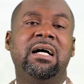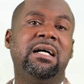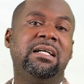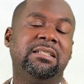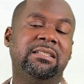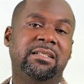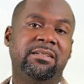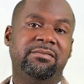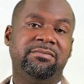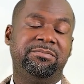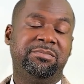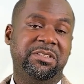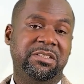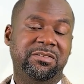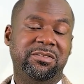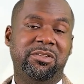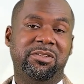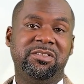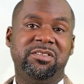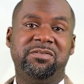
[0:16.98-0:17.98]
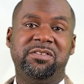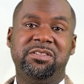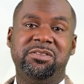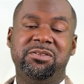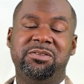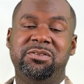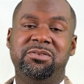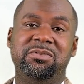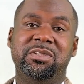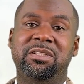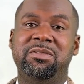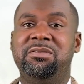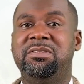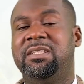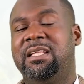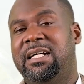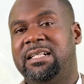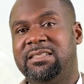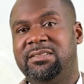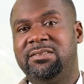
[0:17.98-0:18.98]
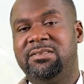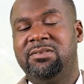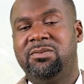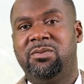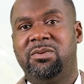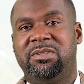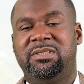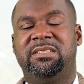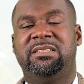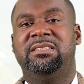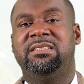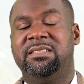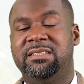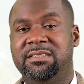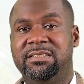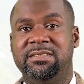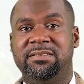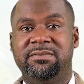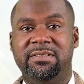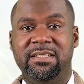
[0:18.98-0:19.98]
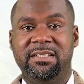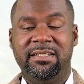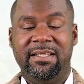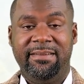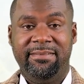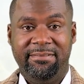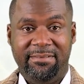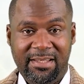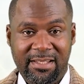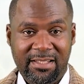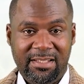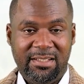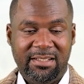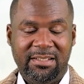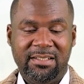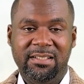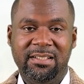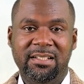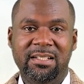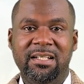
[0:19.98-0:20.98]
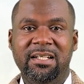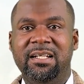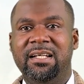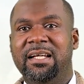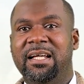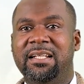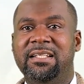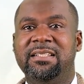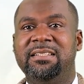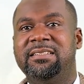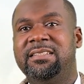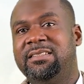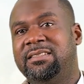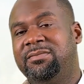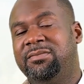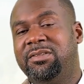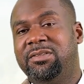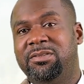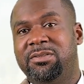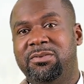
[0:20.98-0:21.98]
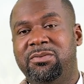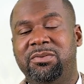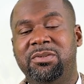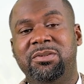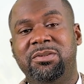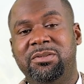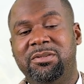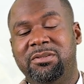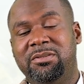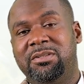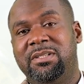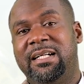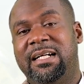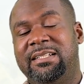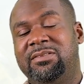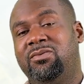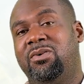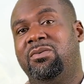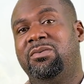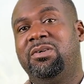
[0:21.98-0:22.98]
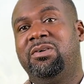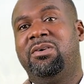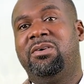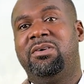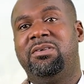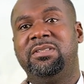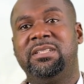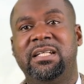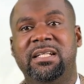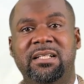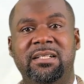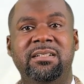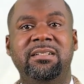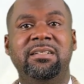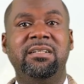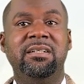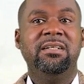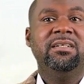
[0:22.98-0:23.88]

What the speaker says: In the previous video, we looked at what is integrated thinking. And in this video, we're going to look at what we call the